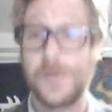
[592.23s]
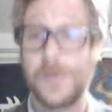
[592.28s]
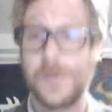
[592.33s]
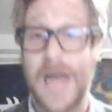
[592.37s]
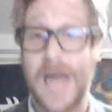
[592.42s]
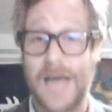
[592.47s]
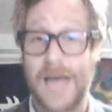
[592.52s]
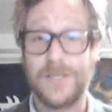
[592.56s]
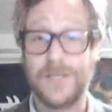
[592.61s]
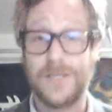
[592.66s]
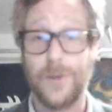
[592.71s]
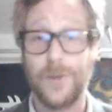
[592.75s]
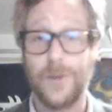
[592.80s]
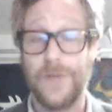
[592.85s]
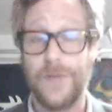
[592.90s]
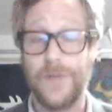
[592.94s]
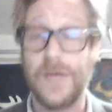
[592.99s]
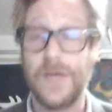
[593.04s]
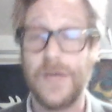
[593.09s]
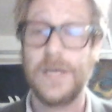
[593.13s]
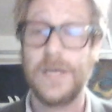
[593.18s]
They need to
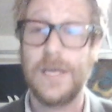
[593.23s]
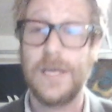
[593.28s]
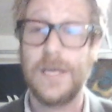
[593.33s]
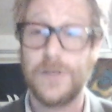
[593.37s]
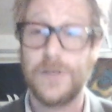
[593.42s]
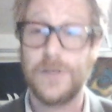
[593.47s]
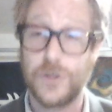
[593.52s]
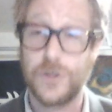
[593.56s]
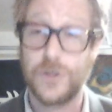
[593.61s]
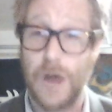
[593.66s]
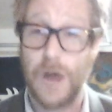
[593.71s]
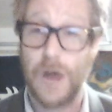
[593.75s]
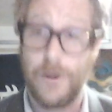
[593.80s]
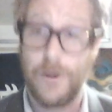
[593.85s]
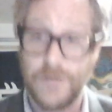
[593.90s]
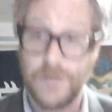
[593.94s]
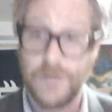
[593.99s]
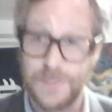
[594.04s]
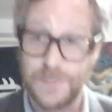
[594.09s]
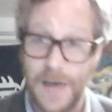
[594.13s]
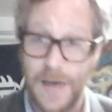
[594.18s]
try to respond to the
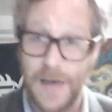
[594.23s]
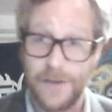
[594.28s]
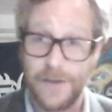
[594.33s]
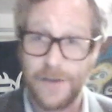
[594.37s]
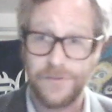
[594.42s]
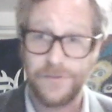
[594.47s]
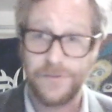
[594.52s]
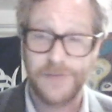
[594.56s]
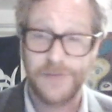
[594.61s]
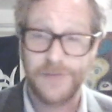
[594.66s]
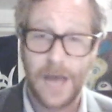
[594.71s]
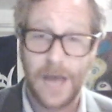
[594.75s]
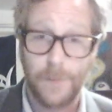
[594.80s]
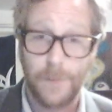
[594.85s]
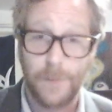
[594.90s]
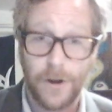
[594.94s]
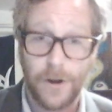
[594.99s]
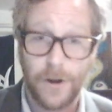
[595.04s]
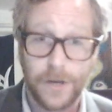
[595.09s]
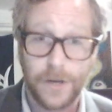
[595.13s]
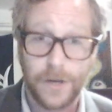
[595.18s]
stock market crash.